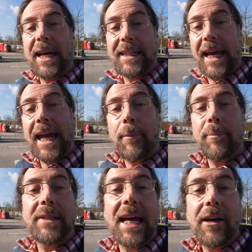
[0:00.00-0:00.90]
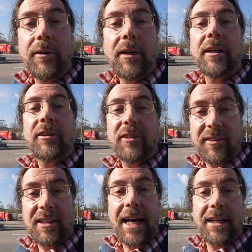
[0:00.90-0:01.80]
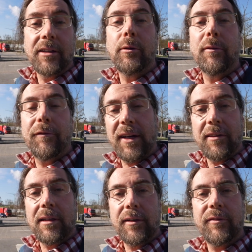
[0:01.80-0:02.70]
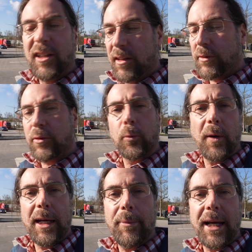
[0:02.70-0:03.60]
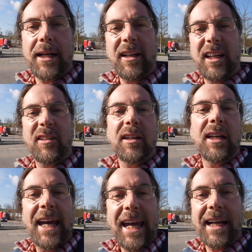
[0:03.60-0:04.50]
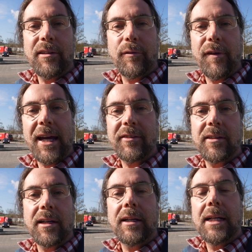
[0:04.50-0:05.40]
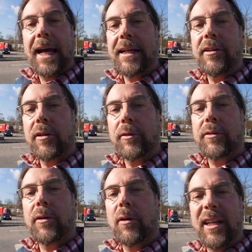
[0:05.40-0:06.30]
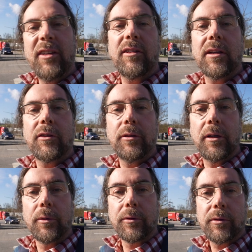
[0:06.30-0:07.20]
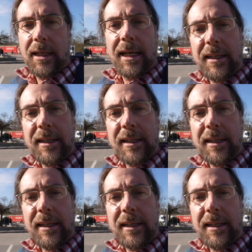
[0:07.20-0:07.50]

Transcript: And the app now just got a new facelift. It looks way better, it acts faster, and it's also easier to use.